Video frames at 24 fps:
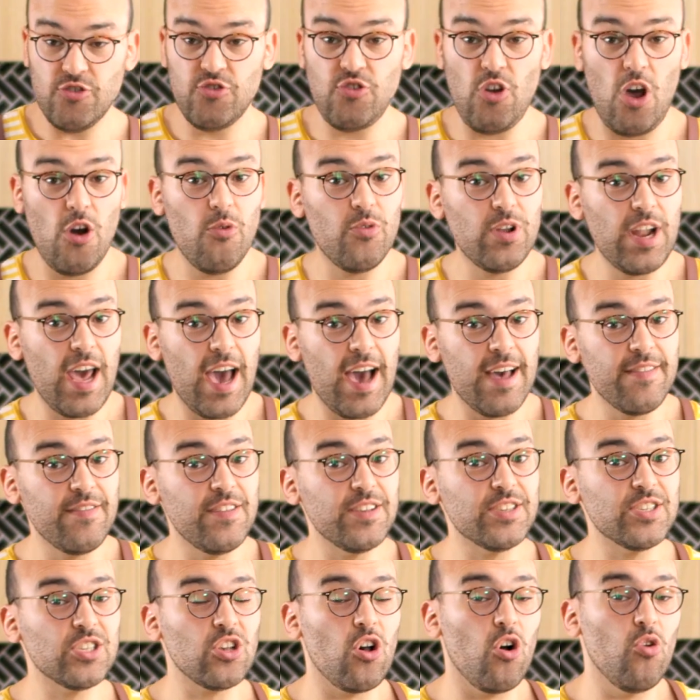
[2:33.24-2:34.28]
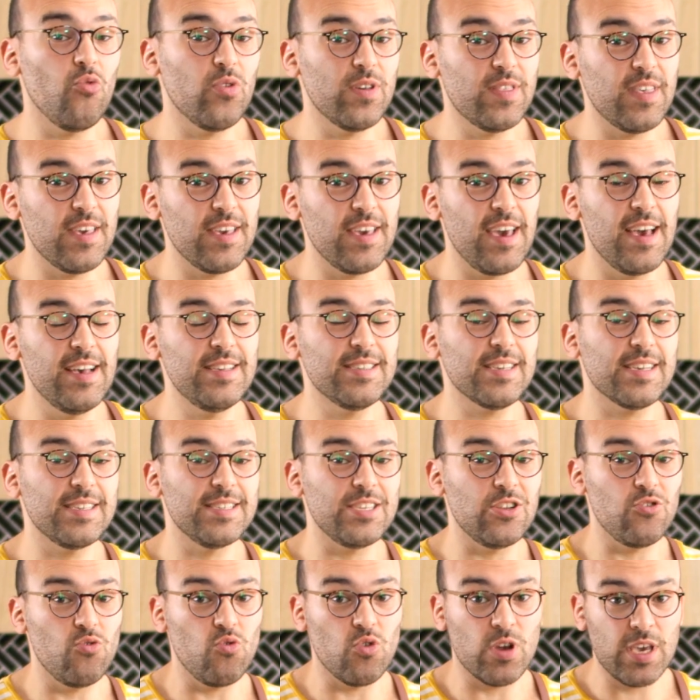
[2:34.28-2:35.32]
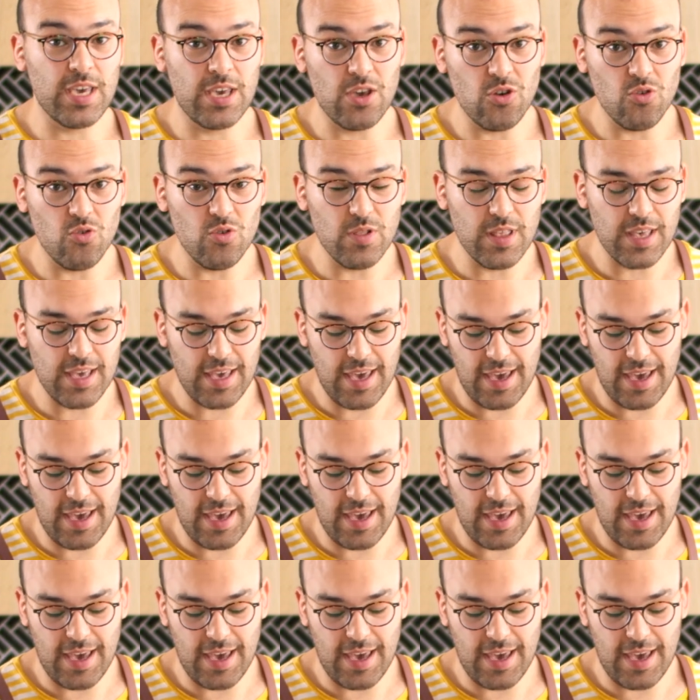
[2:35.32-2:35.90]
don't want to add the salt with the yeast because it'll kill the